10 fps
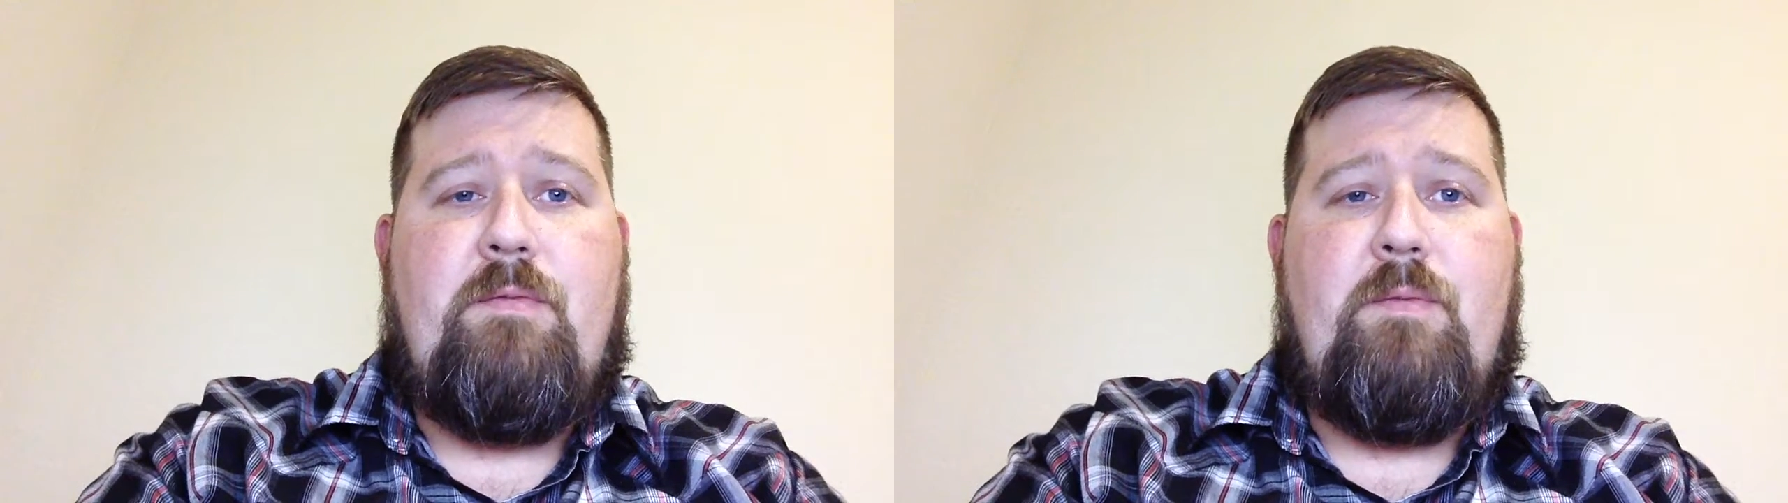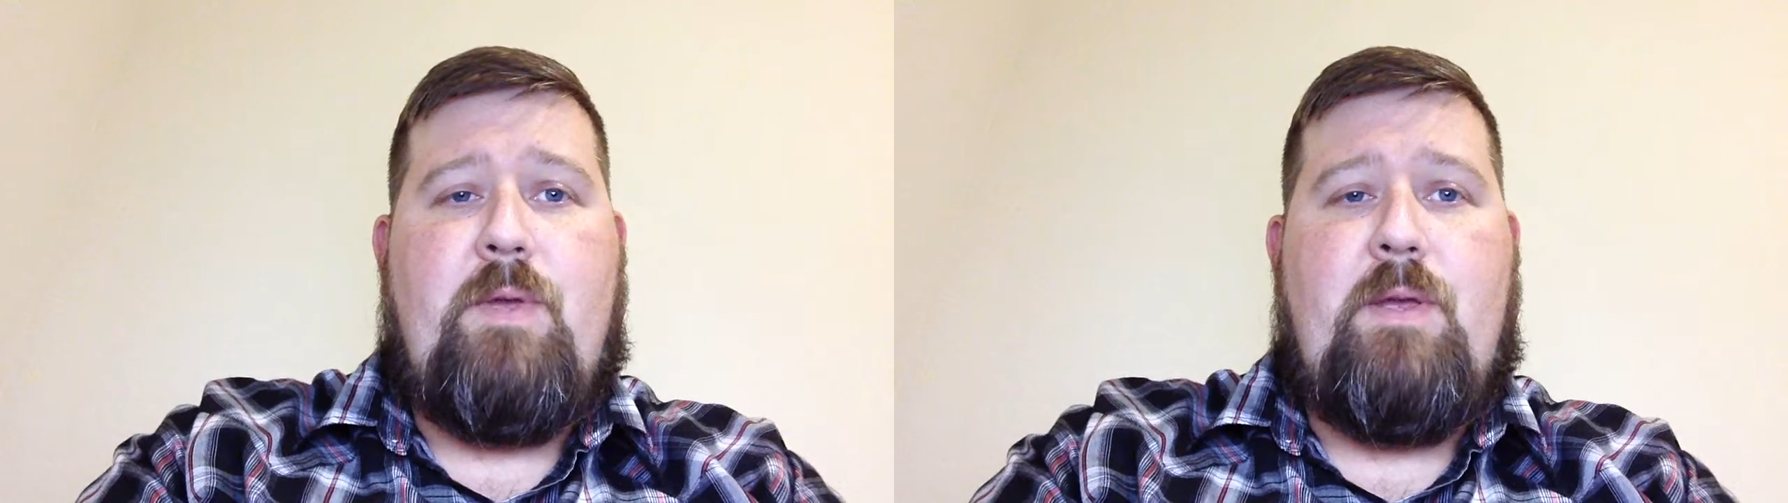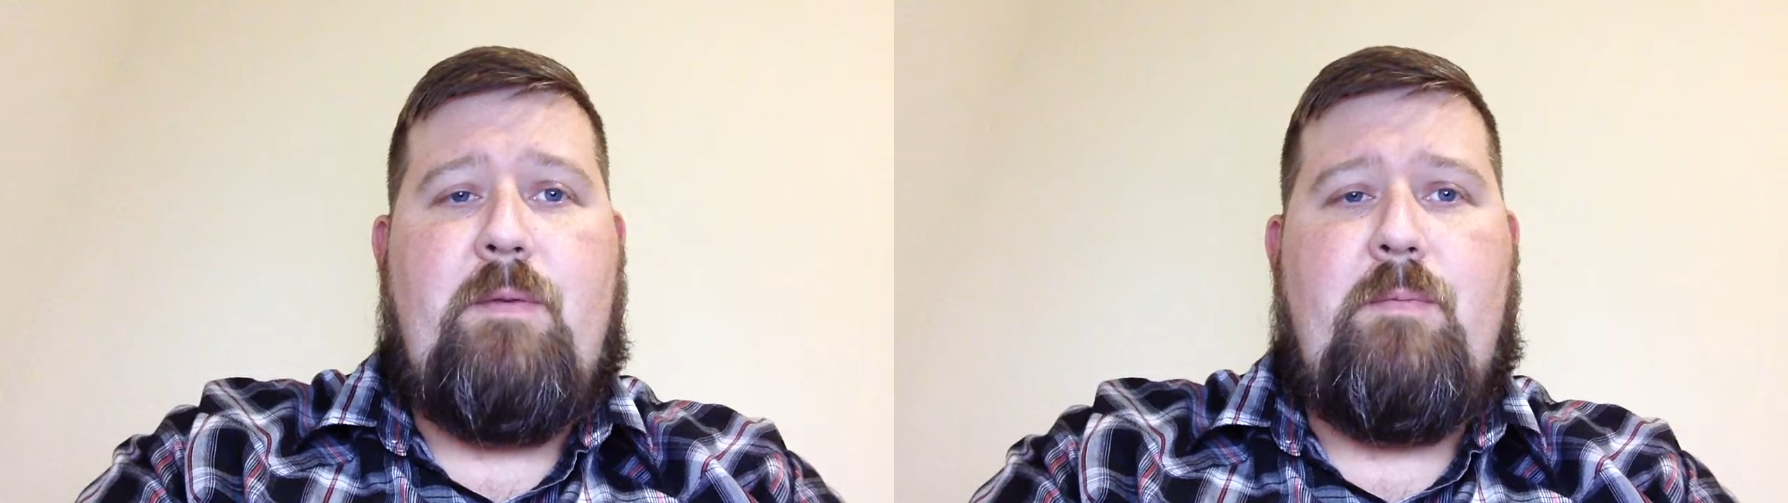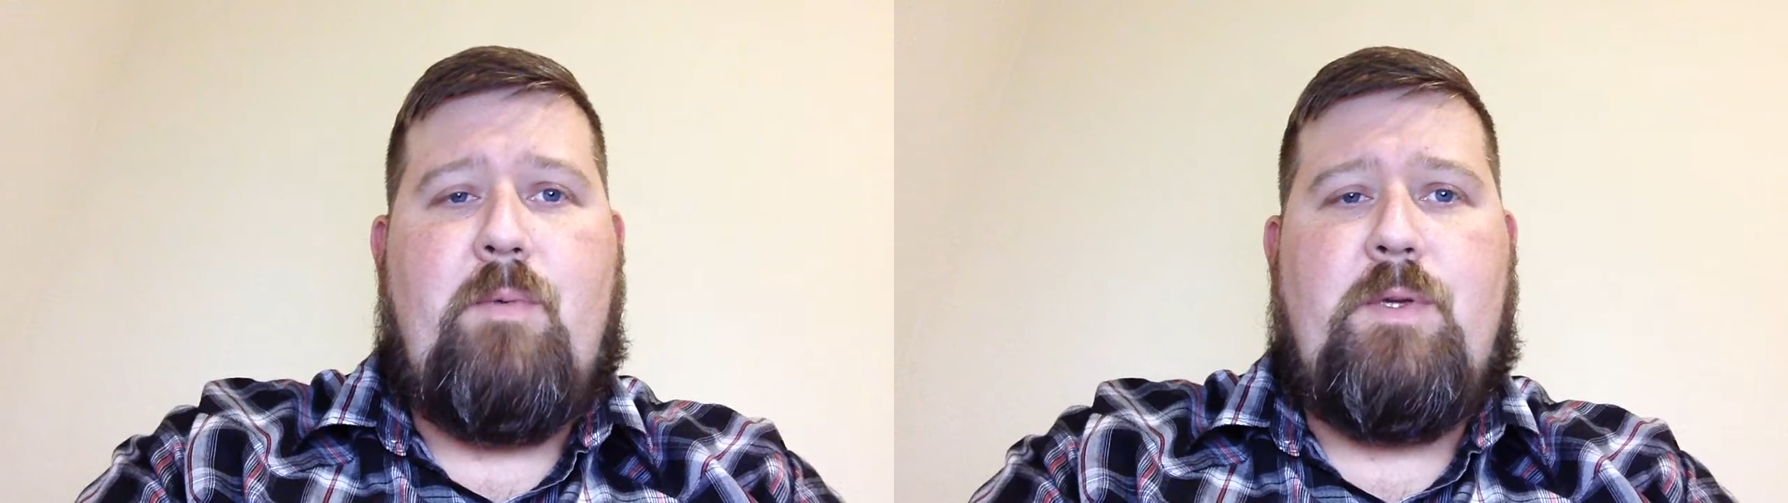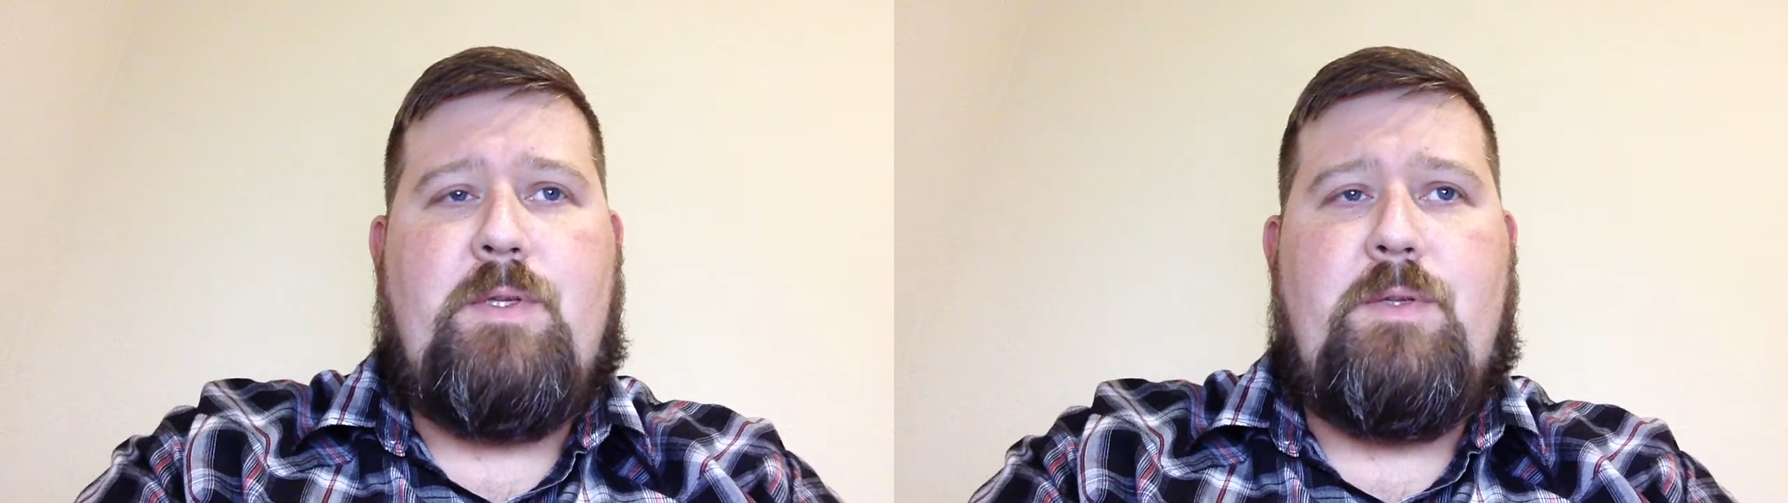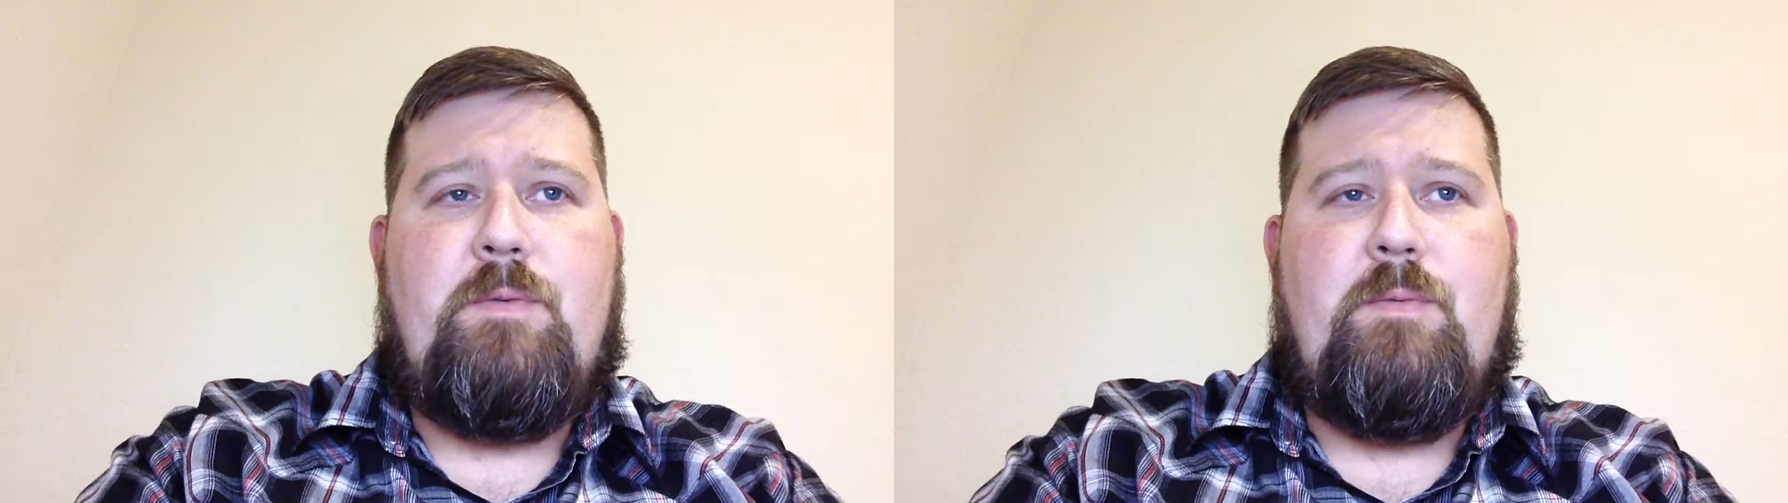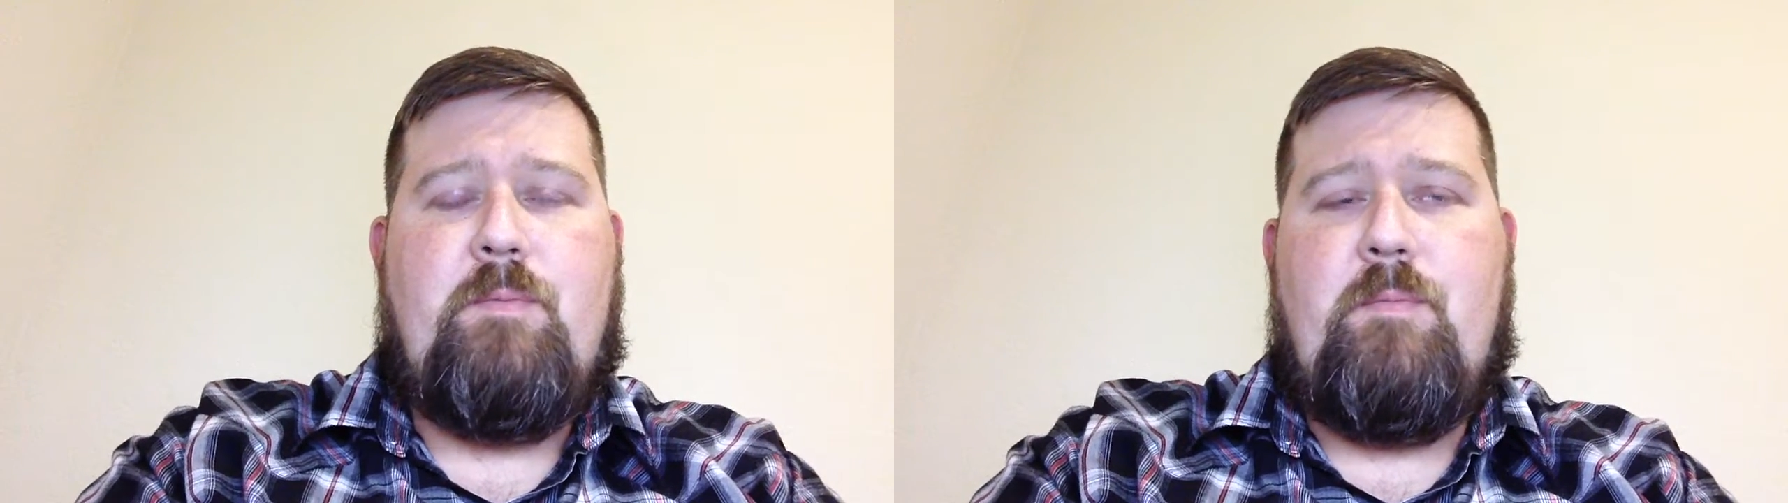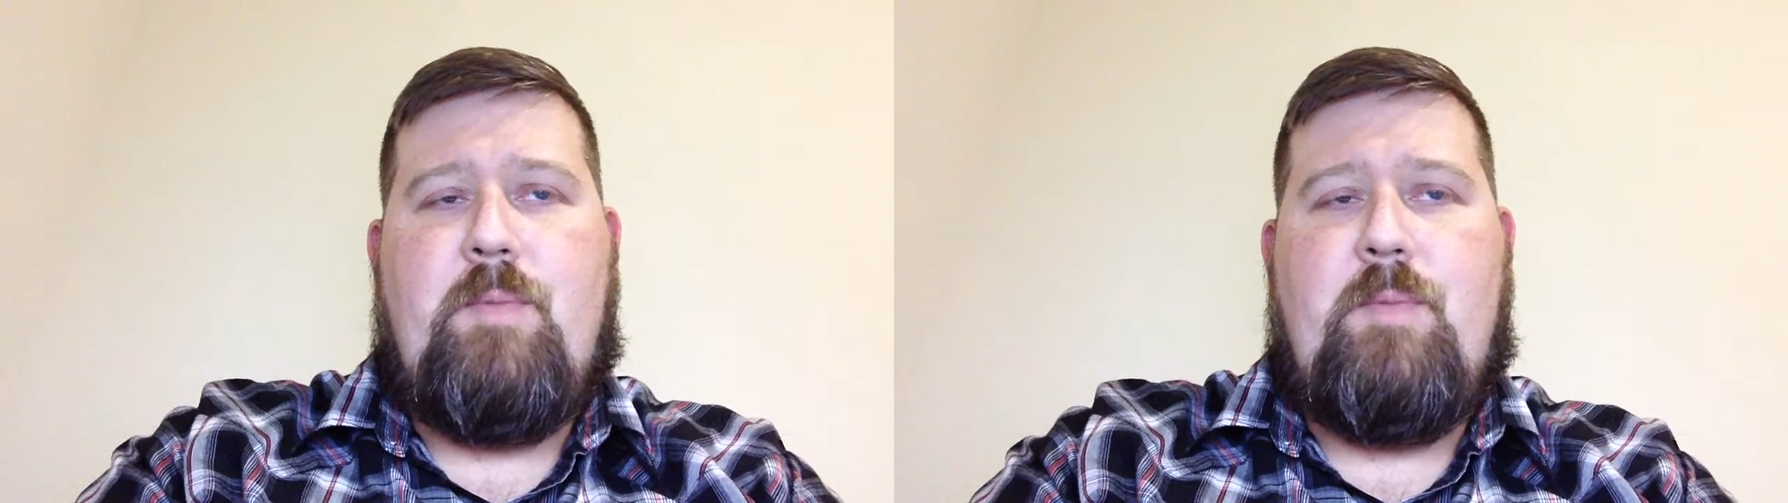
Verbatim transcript: if we were to